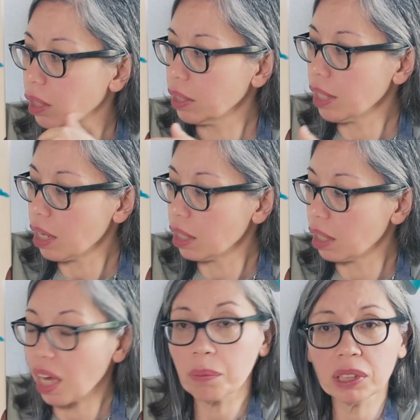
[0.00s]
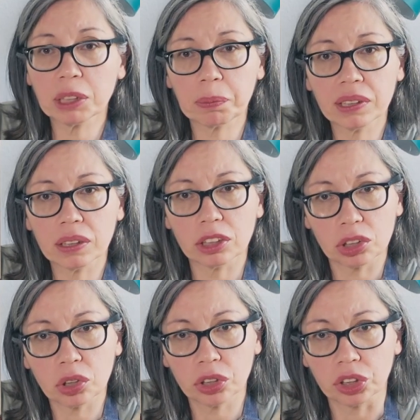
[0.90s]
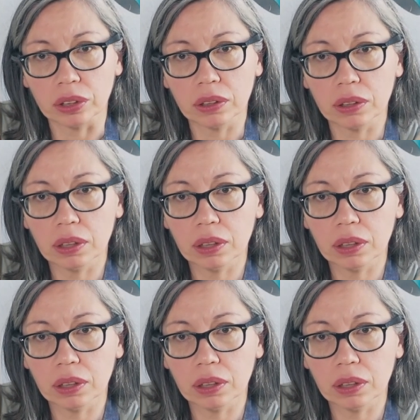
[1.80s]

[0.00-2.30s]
yeah, I must be the sturgeon.